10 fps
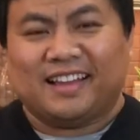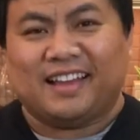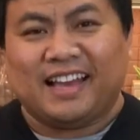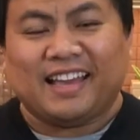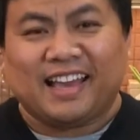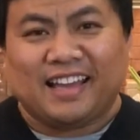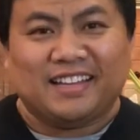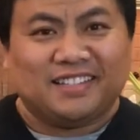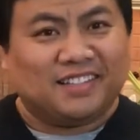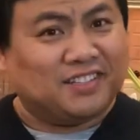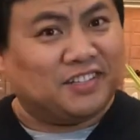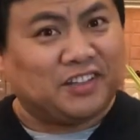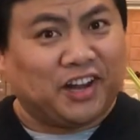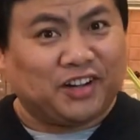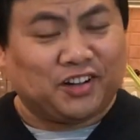Hi guys, this is
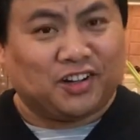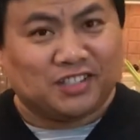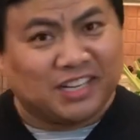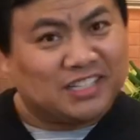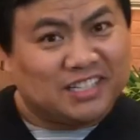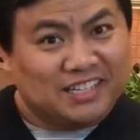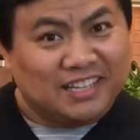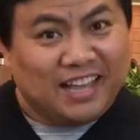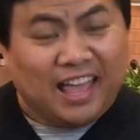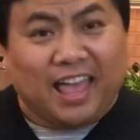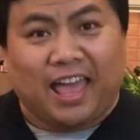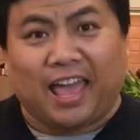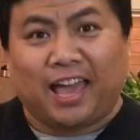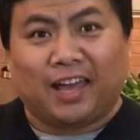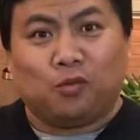Aaron Kong-Sacy
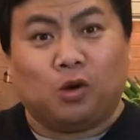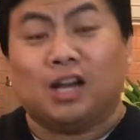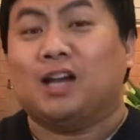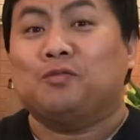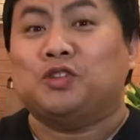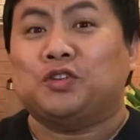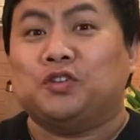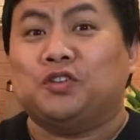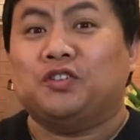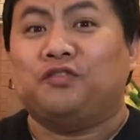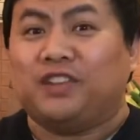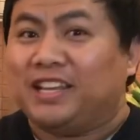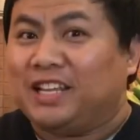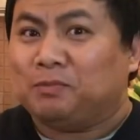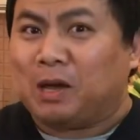and welcome to
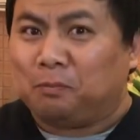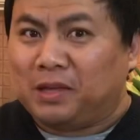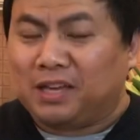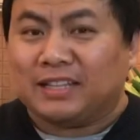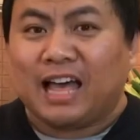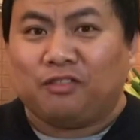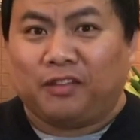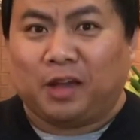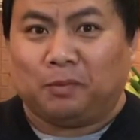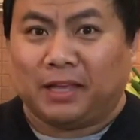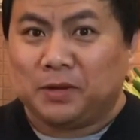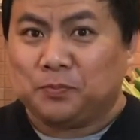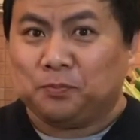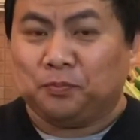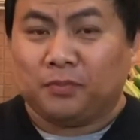Feeding My Big Loud Family.
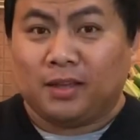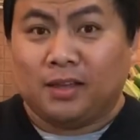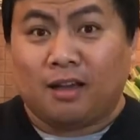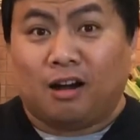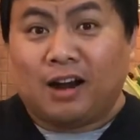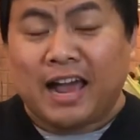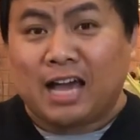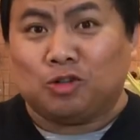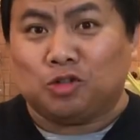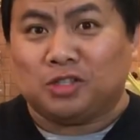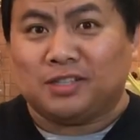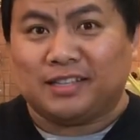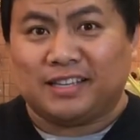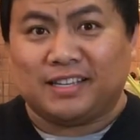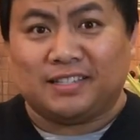Our
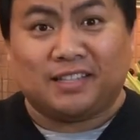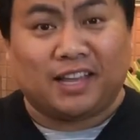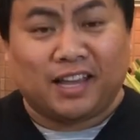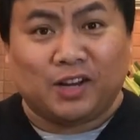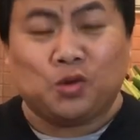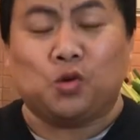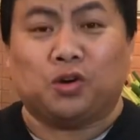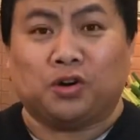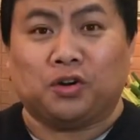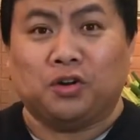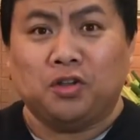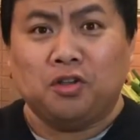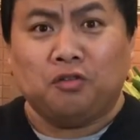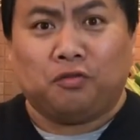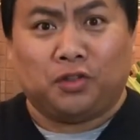house is the headquarters
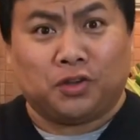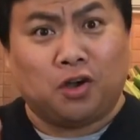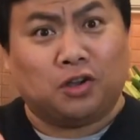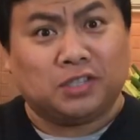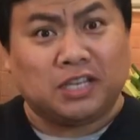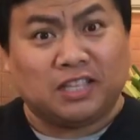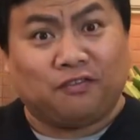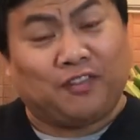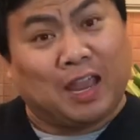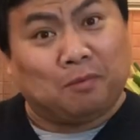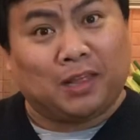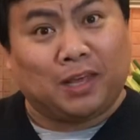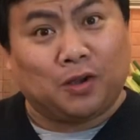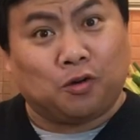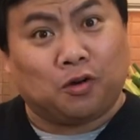for the Kong-Sacy
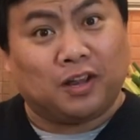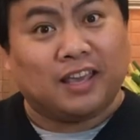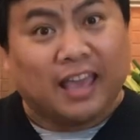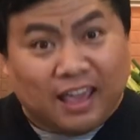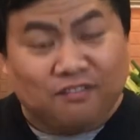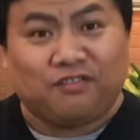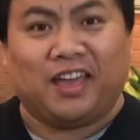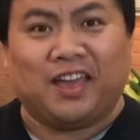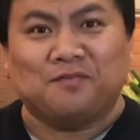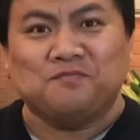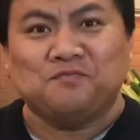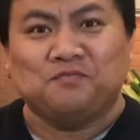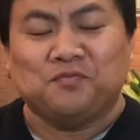family, or K-Fam,